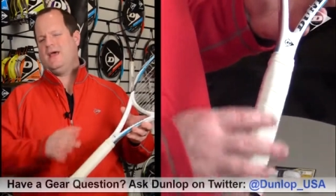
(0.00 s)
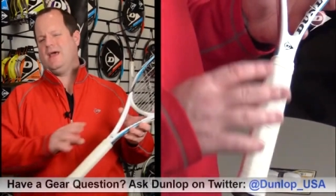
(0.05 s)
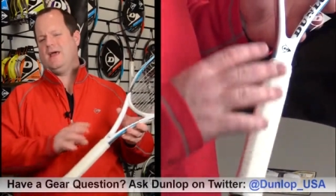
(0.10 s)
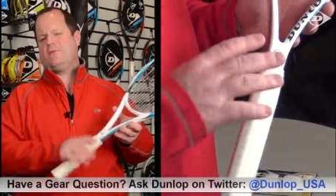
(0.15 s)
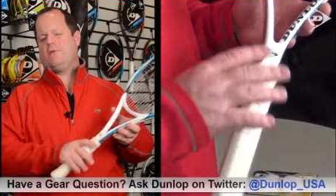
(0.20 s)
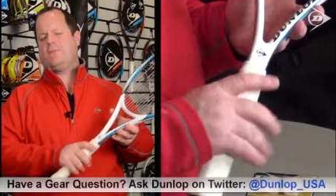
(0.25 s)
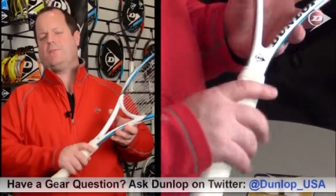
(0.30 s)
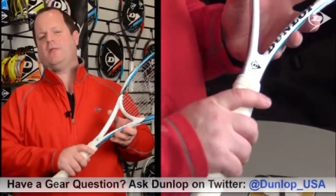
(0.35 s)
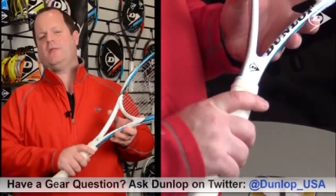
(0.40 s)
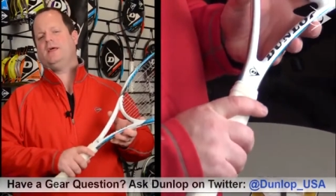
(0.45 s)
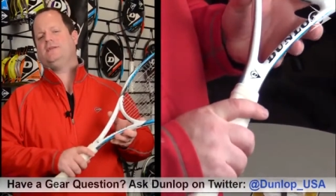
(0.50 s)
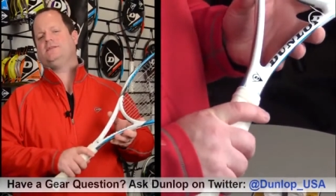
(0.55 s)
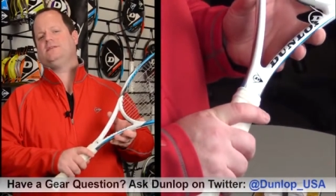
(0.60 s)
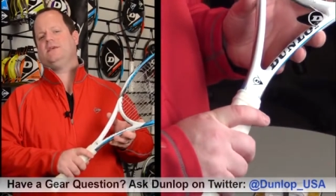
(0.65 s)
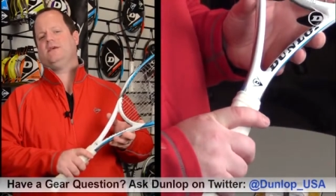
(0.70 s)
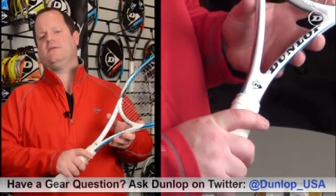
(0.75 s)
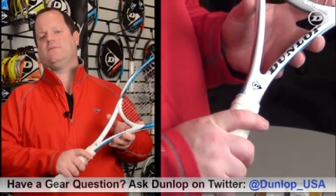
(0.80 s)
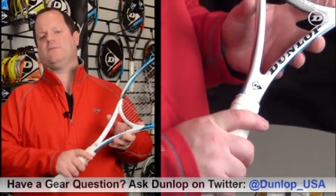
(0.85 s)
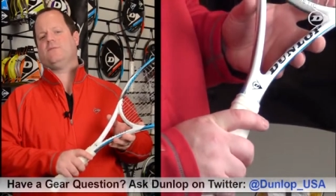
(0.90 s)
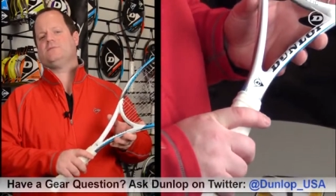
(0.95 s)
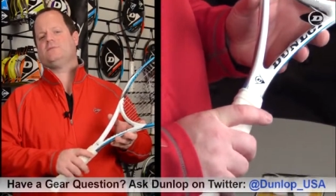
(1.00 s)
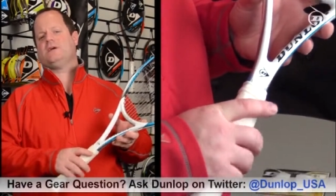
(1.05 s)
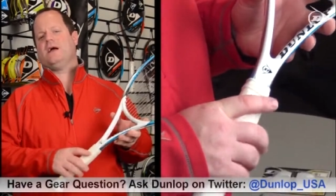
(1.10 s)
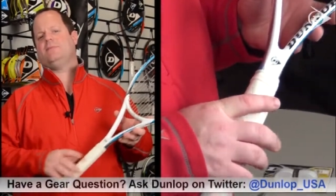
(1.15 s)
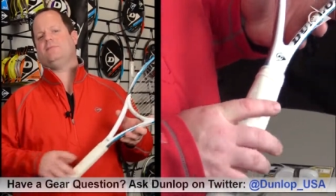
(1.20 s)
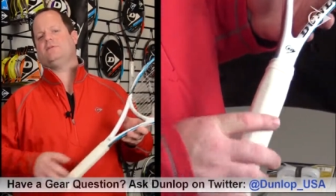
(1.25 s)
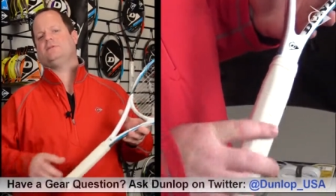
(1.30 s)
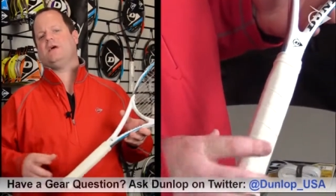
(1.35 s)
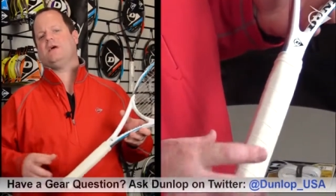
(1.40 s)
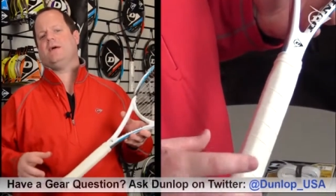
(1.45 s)
And replacing it from
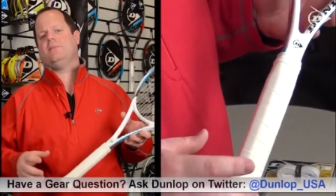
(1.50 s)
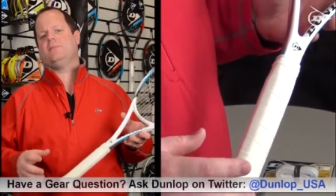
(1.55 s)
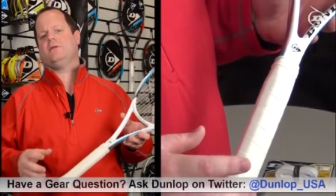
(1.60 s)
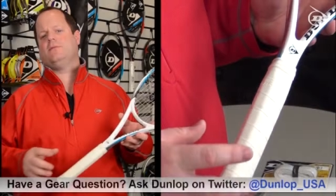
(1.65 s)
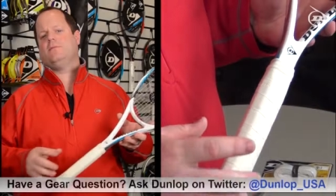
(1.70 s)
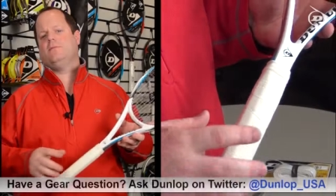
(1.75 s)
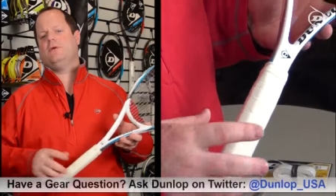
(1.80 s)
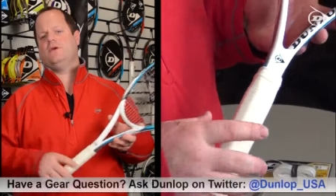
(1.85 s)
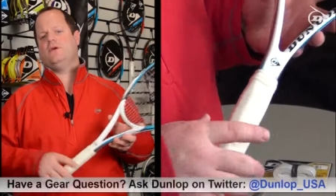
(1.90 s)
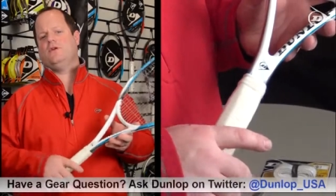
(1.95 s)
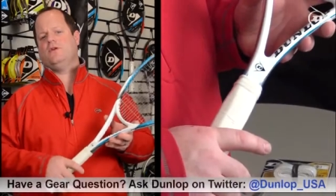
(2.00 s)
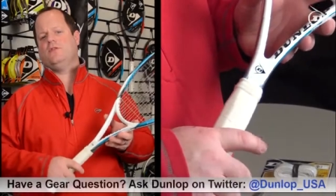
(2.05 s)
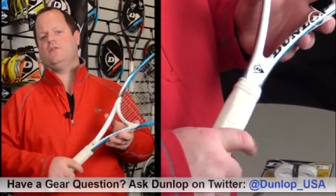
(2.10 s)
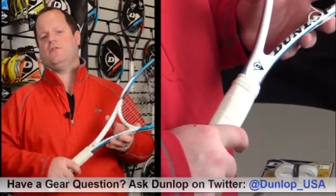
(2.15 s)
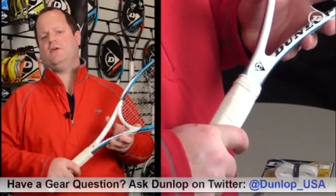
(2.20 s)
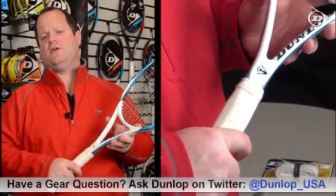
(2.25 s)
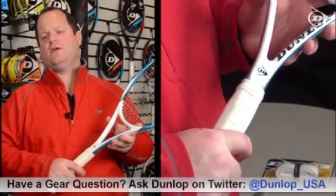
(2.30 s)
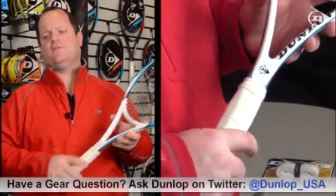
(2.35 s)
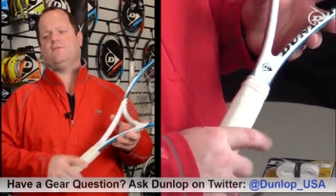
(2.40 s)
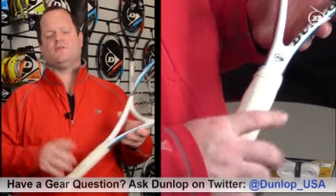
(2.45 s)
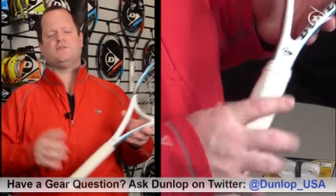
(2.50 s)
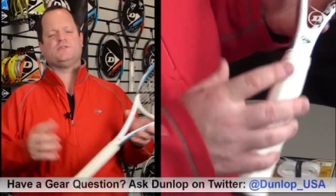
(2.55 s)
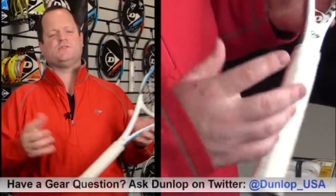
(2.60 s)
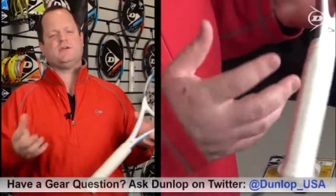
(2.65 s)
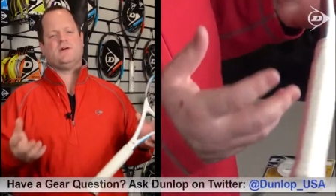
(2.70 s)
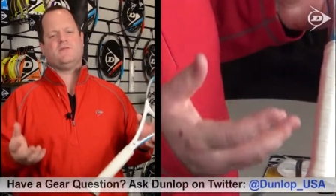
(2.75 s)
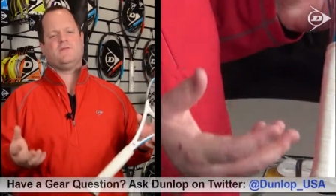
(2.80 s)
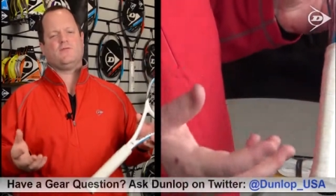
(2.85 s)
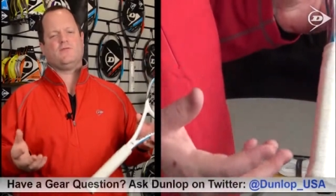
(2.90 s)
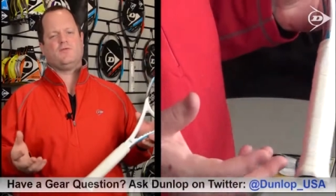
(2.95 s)
time to time can be a good thing for
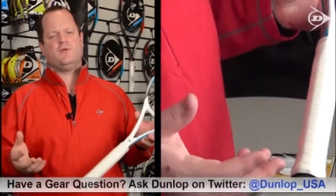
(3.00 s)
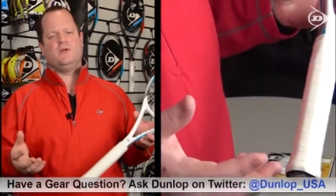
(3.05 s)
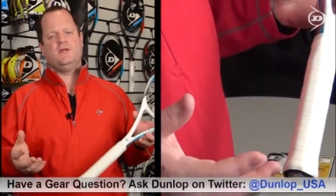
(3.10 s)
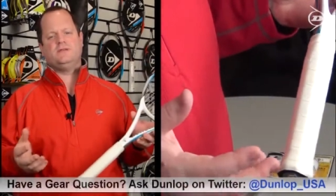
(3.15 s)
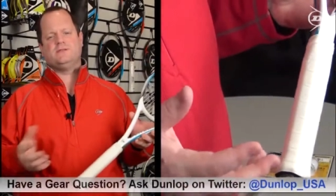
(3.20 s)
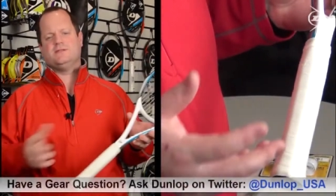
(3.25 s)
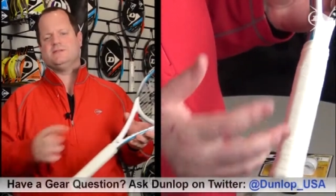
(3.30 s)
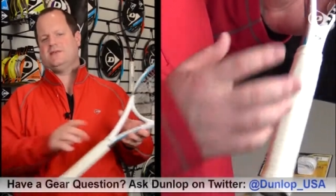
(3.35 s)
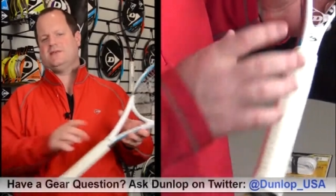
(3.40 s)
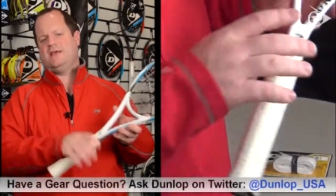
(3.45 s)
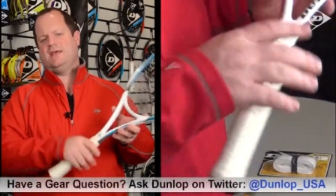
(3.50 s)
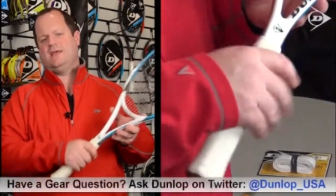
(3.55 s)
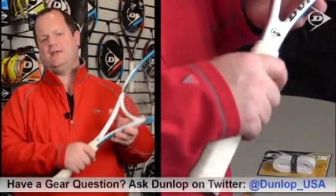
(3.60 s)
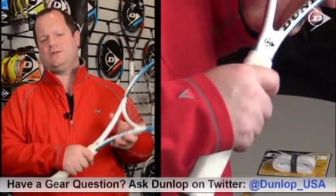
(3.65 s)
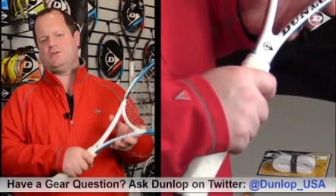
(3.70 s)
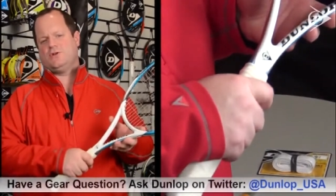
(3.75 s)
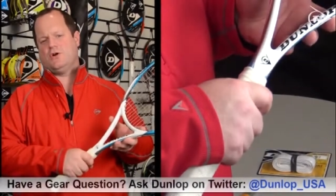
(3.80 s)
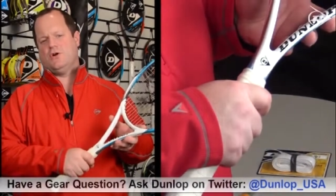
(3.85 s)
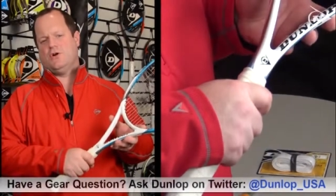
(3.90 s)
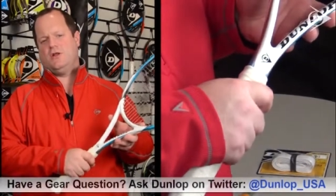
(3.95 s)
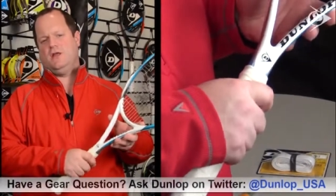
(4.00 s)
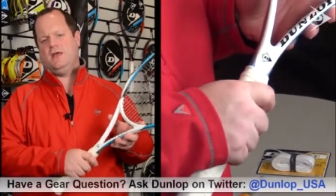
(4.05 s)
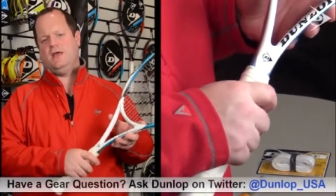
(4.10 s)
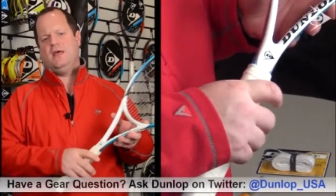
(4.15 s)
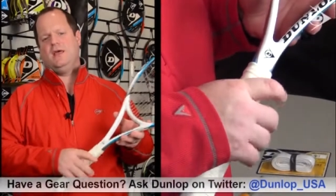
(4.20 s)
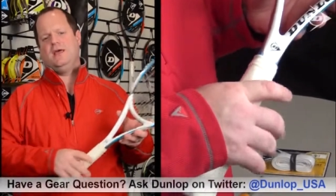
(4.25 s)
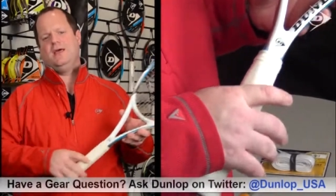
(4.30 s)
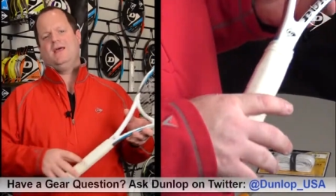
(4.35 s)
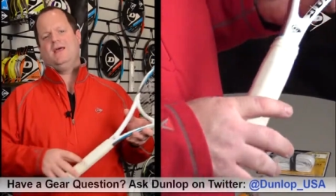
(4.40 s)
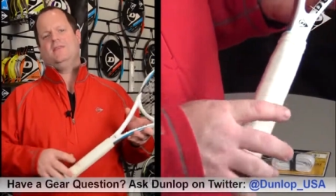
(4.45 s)
several reasons. They get dirty,
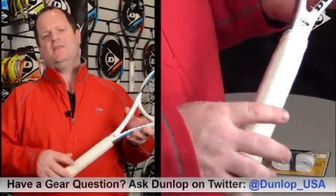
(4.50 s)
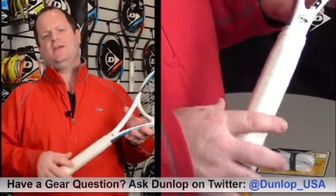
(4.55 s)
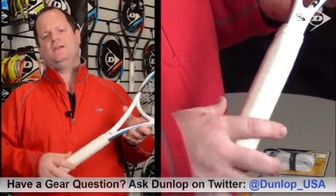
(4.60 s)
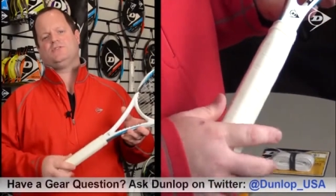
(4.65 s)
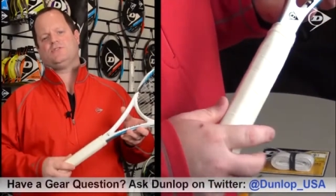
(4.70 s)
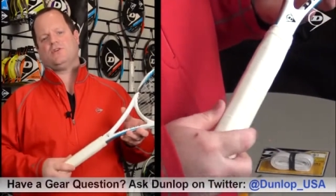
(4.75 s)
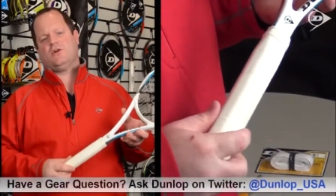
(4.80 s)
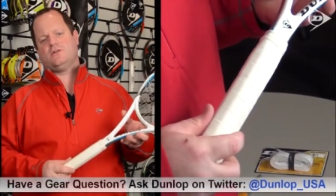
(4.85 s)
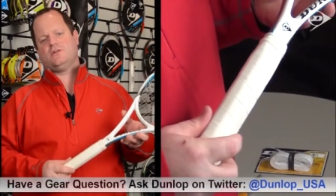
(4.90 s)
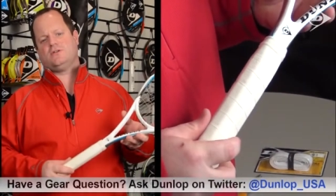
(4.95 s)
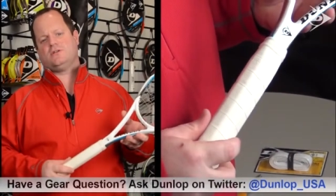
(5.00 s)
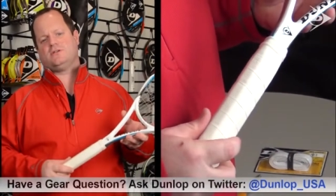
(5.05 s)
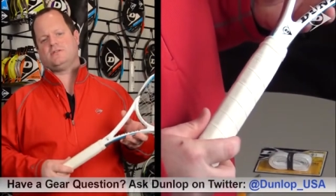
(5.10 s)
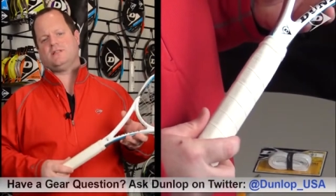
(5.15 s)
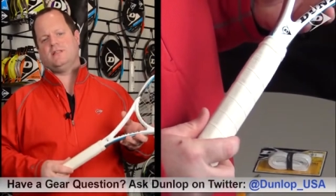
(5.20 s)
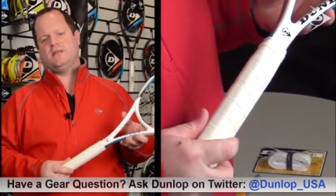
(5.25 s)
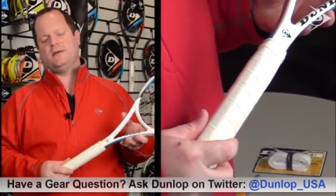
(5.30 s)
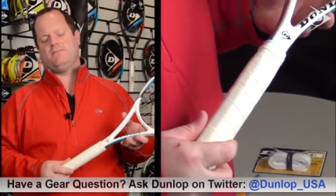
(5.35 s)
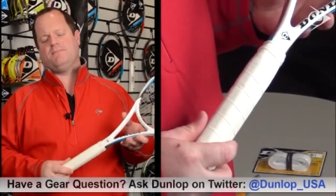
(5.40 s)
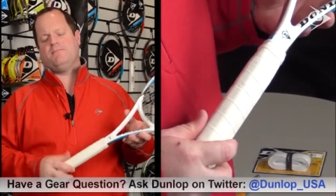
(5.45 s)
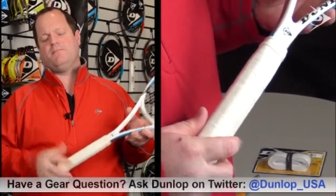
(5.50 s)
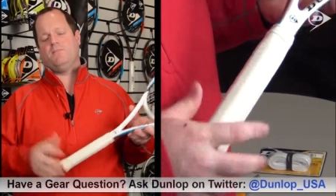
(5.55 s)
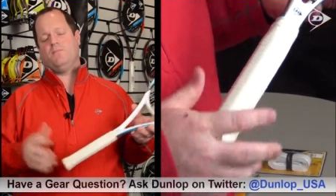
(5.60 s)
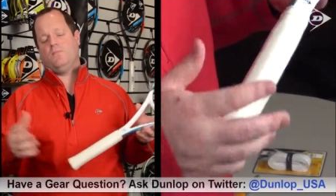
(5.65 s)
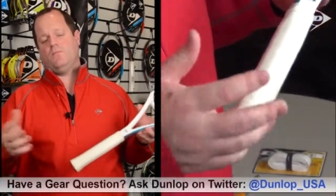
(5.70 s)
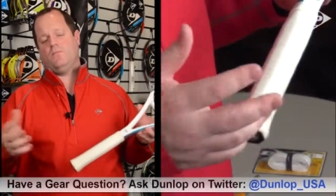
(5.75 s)
they start to slip,